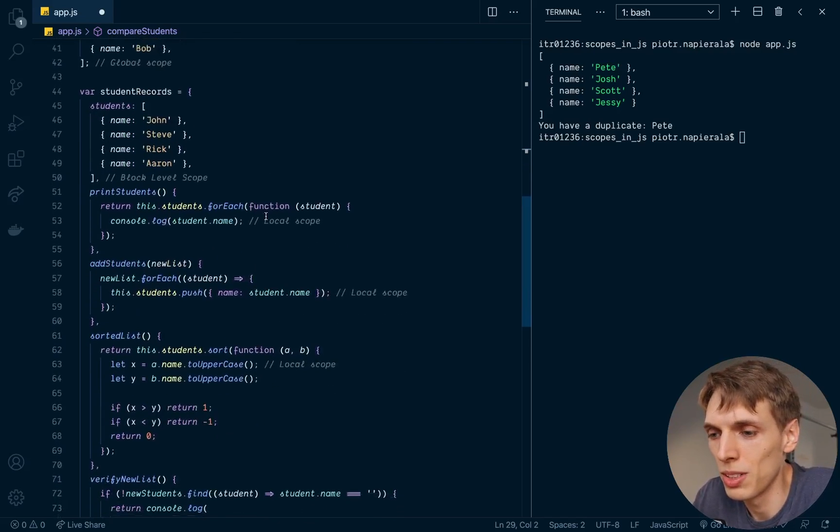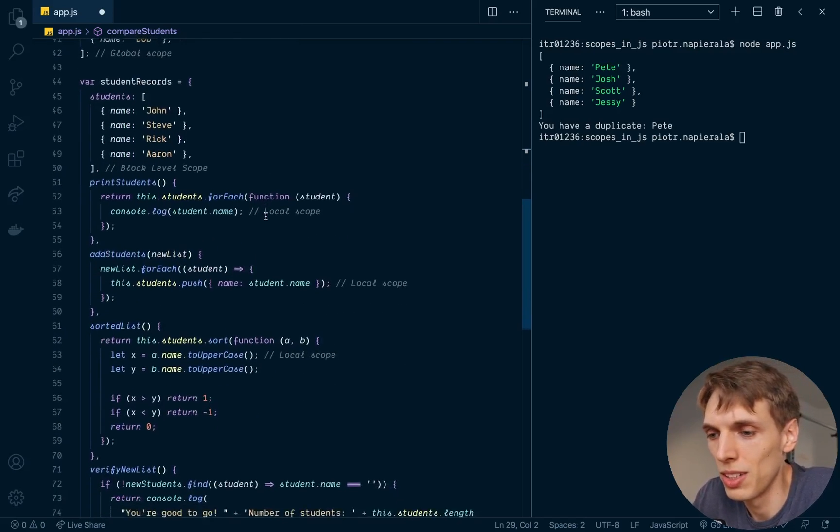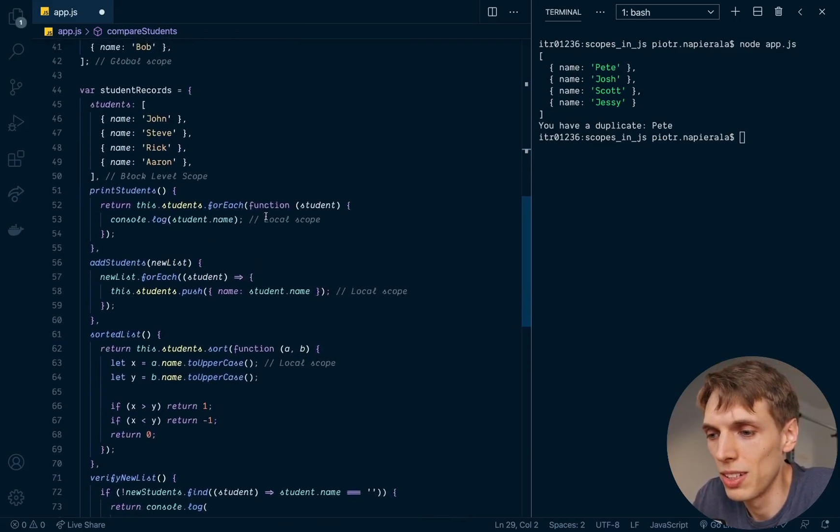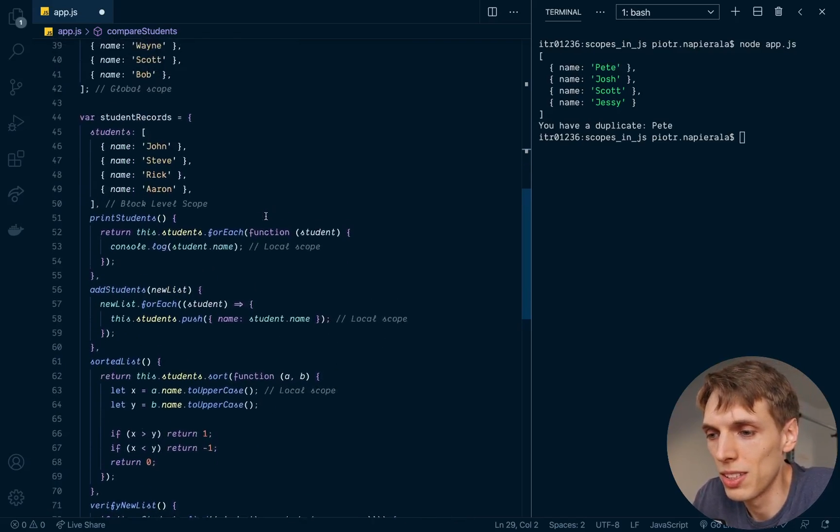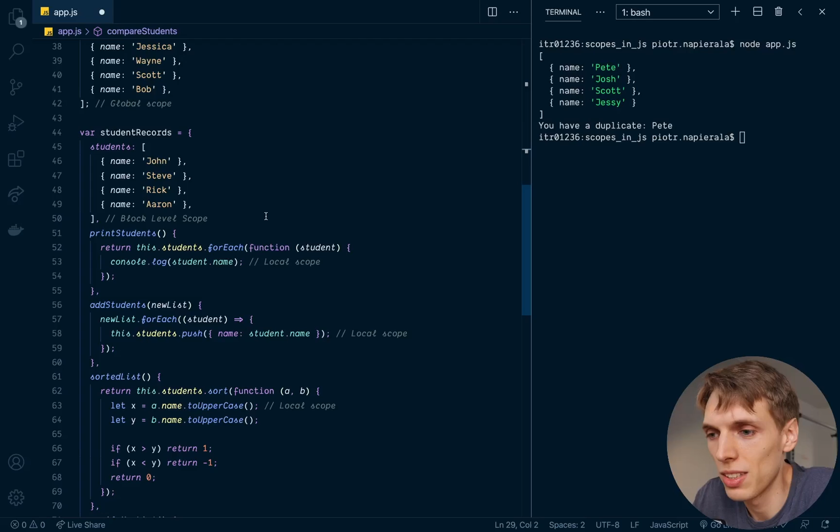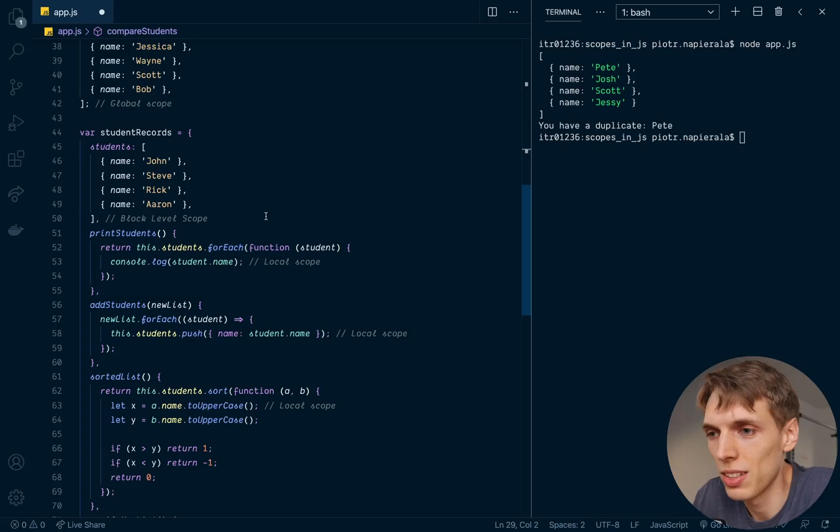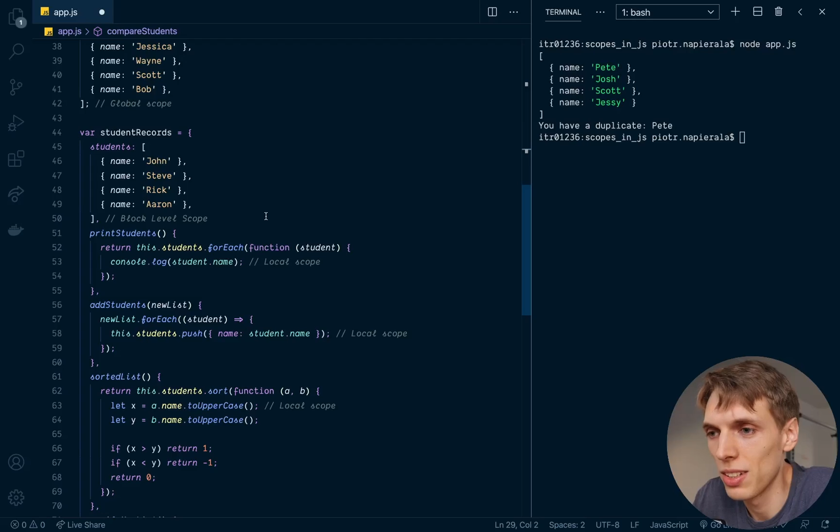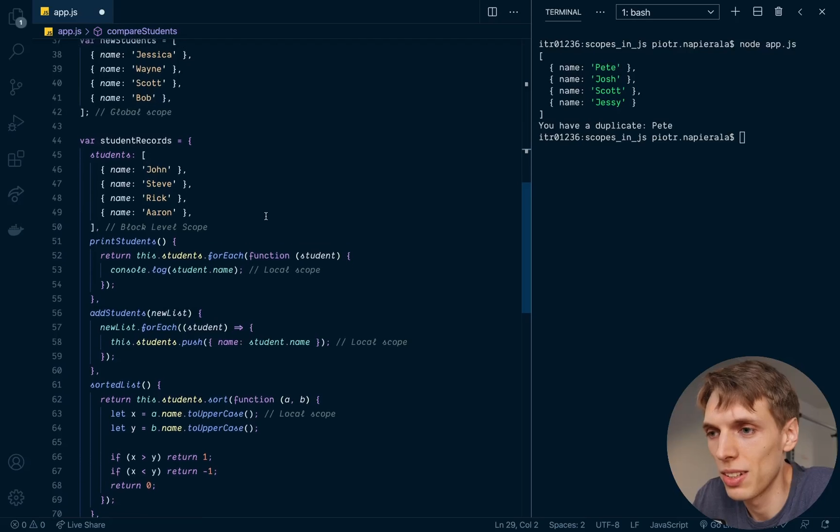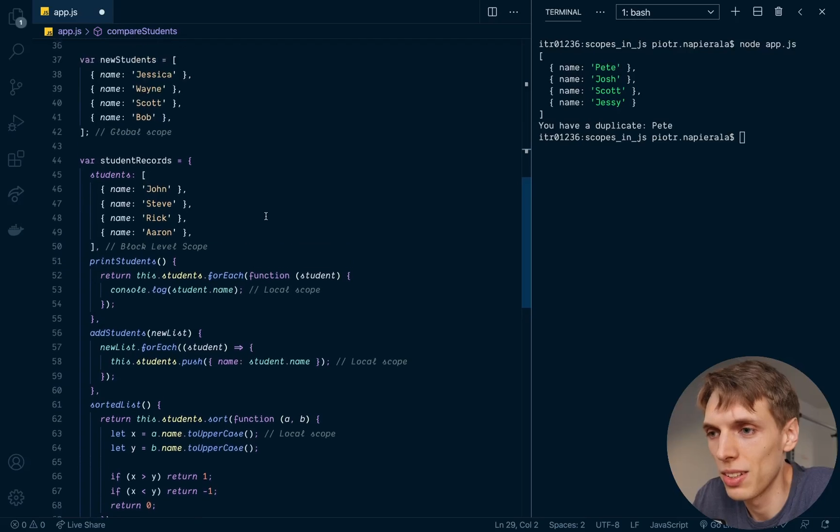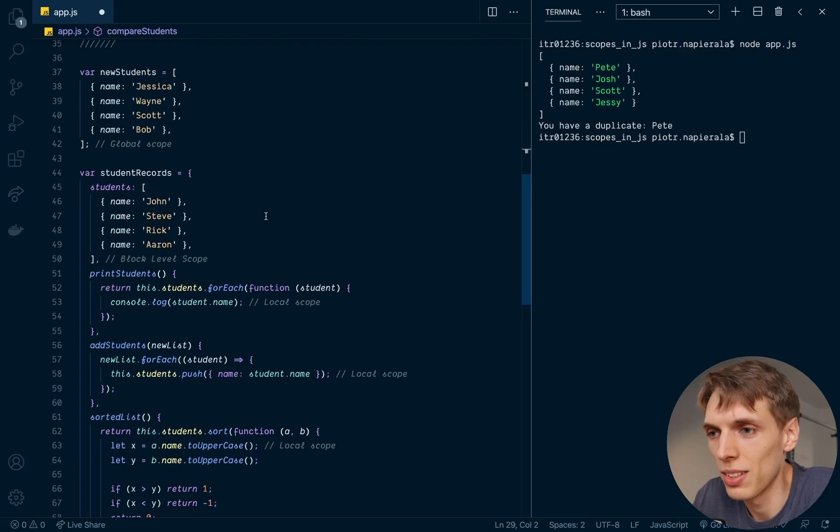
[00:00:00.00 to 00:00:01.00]
is,
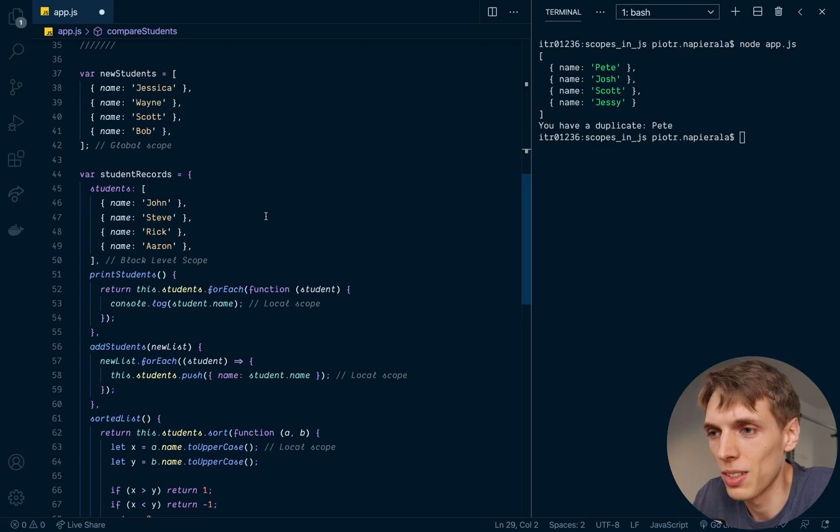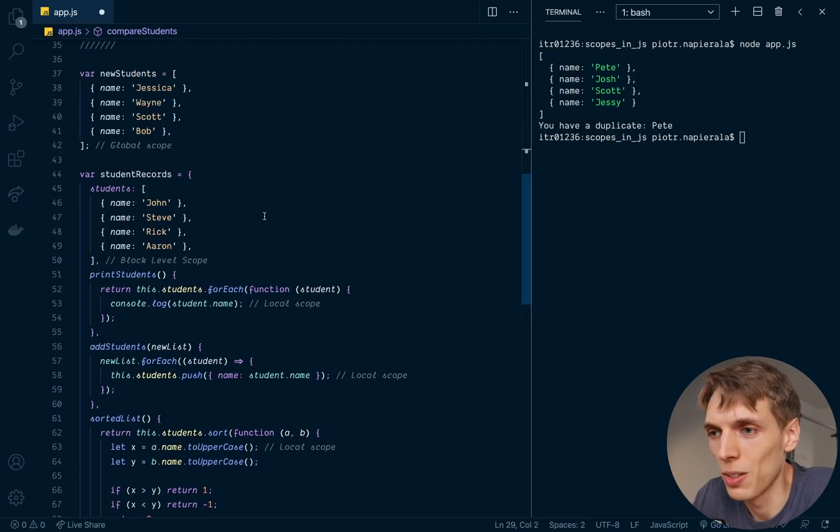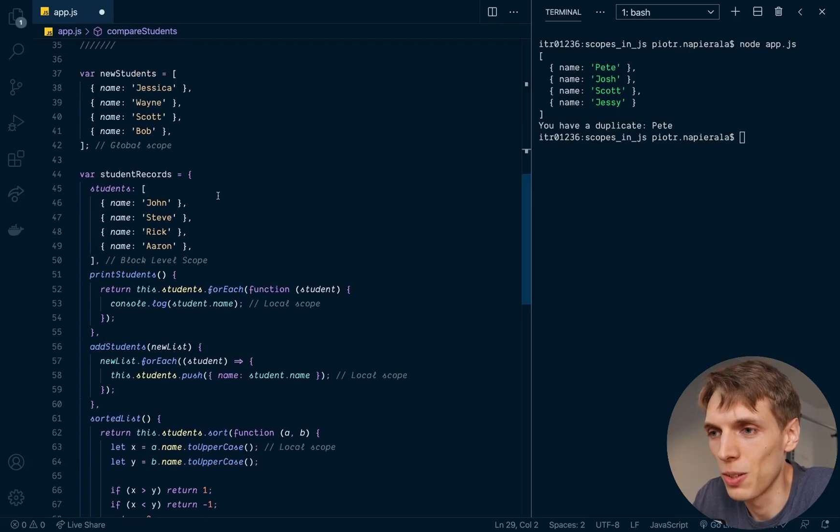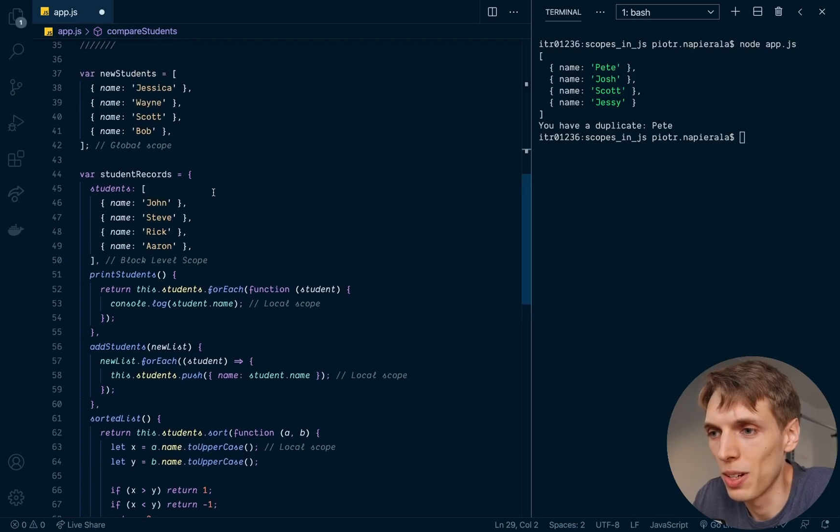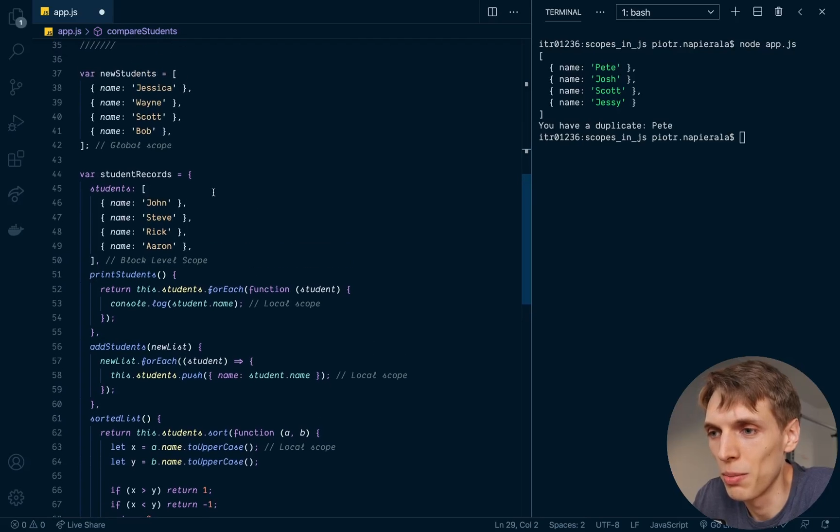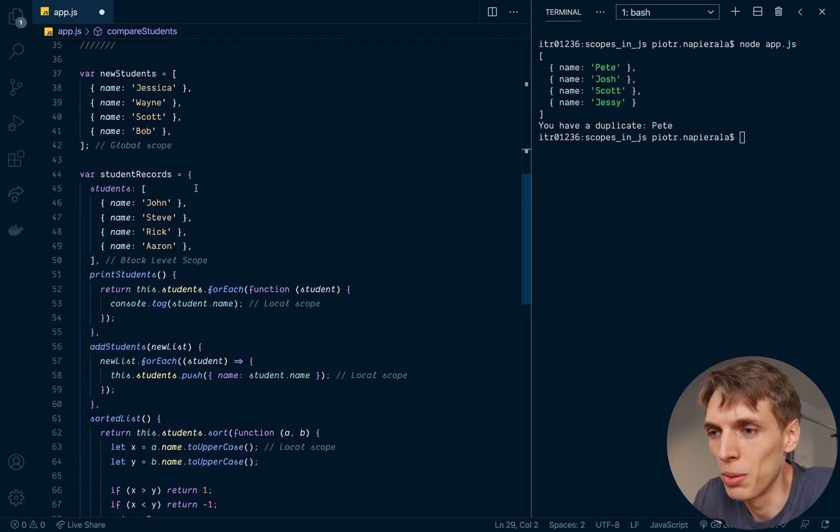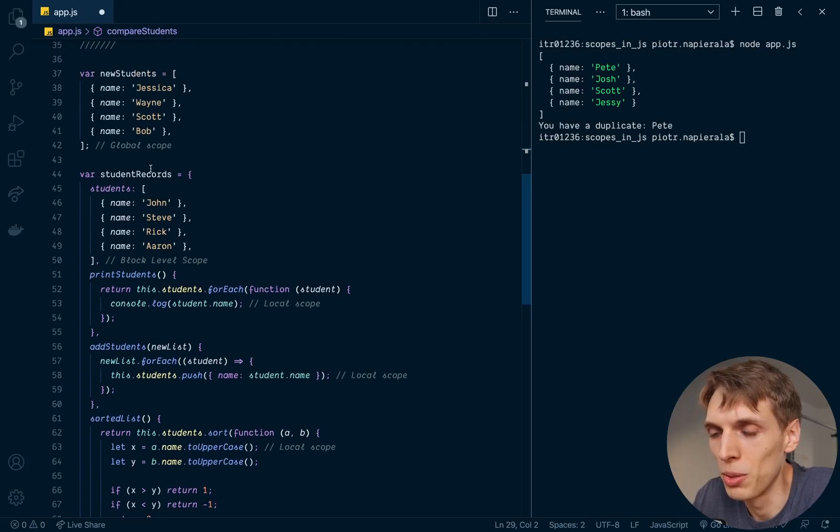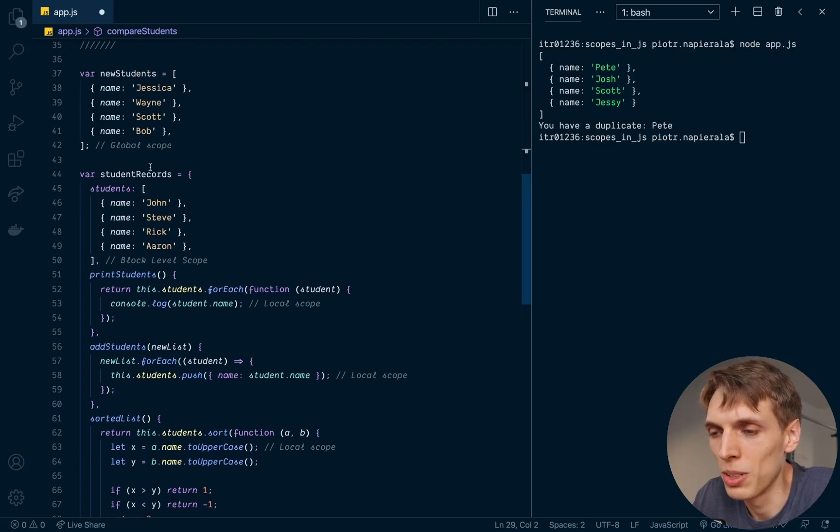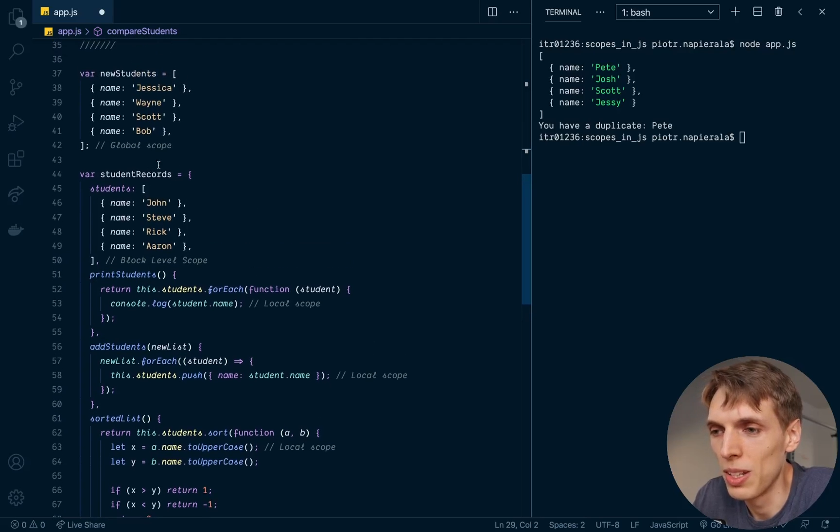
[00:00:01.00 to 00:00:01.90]
so I built